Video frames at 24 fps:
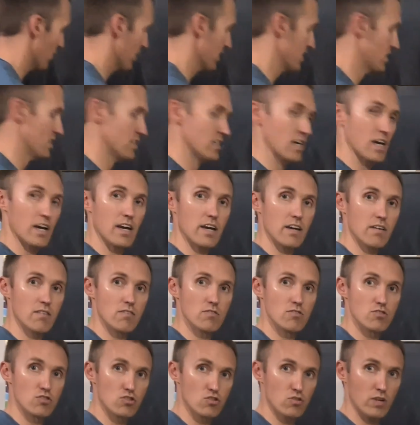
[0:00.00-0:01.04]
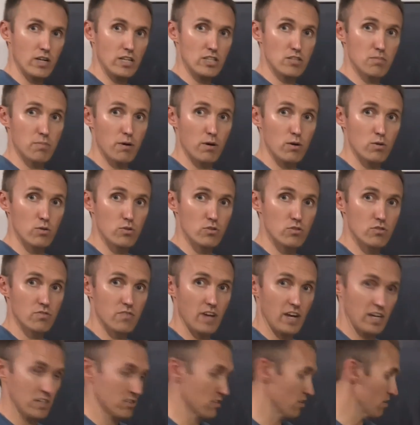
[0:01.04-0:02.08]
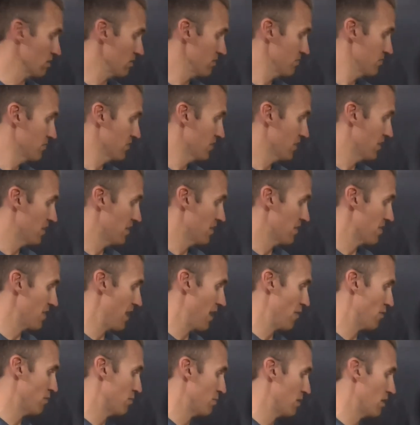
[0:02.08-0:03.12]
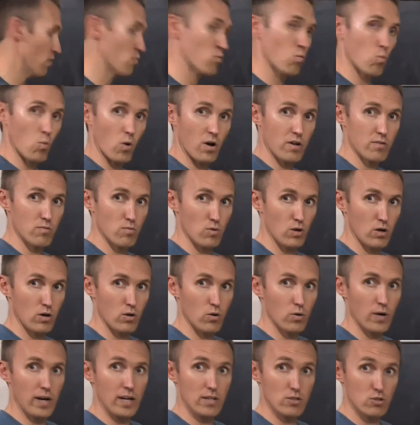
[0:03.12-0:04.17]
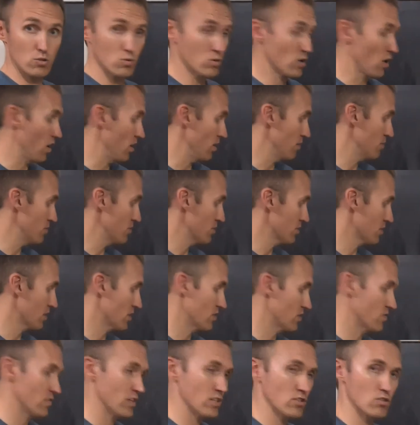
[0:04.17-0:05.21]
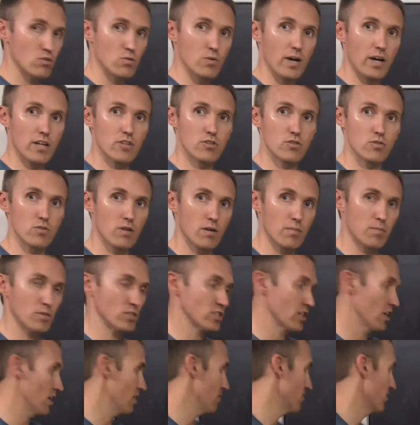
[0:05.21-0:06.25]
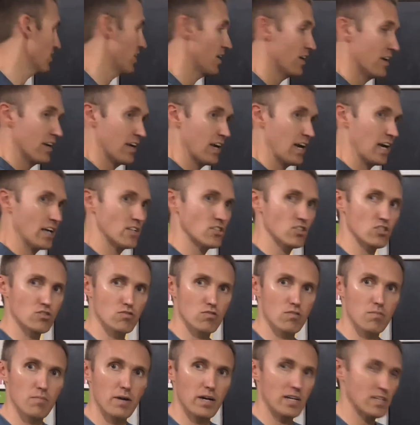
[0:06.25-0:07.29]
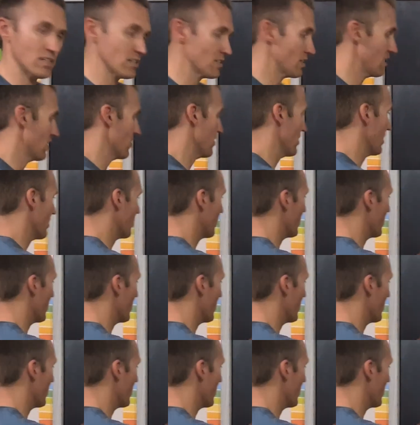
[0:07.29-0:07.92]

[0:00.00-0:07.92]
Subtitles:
this is a transposed vector. That would be 1 row and 2 columns, because V2 had 2 numbers in it. And just to remind us, I think